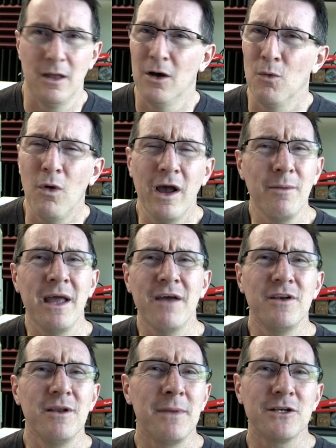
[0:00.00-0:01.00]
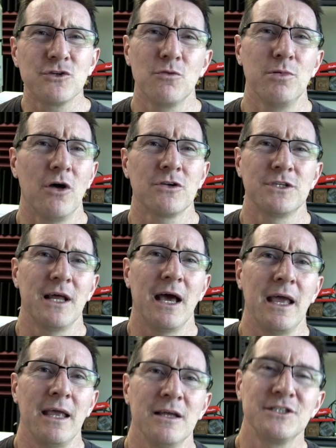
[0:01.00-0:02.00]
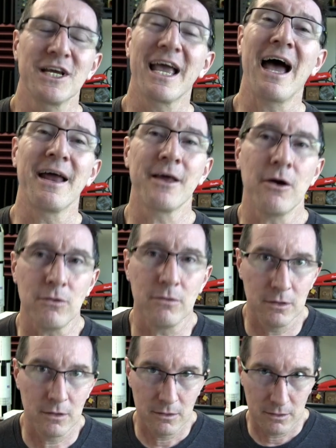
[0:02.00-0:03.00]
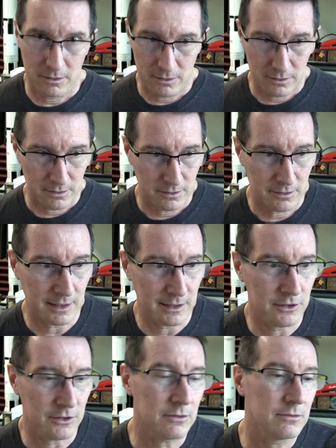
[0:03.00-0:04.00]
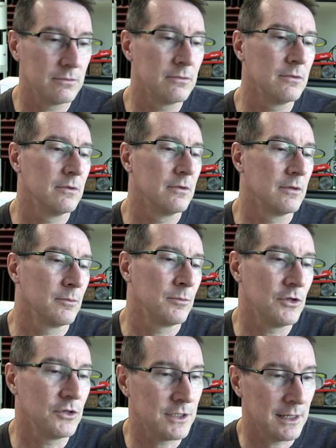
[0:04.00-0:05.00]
Why am I having a mental block today? Tagano. Thank you. Using